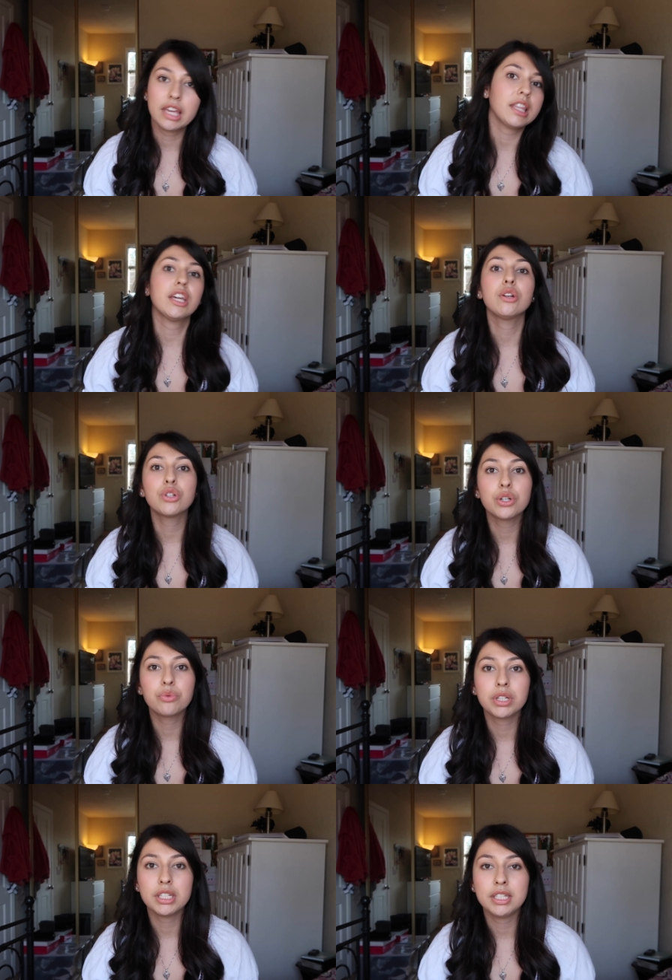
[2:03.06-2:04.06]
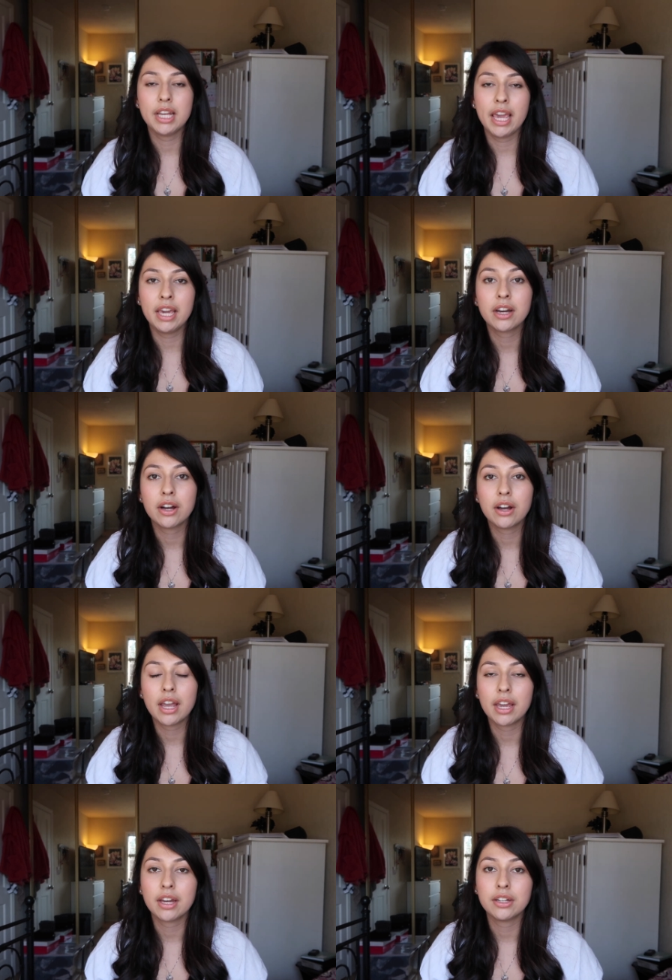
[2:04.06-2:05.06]
thing that you should really take
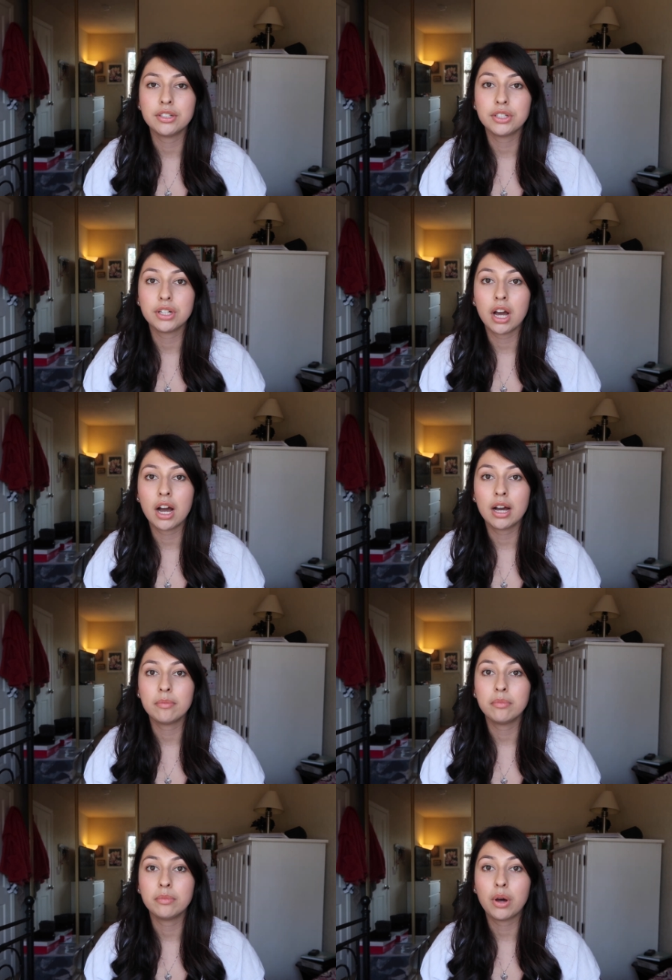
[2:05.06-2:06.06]
and um,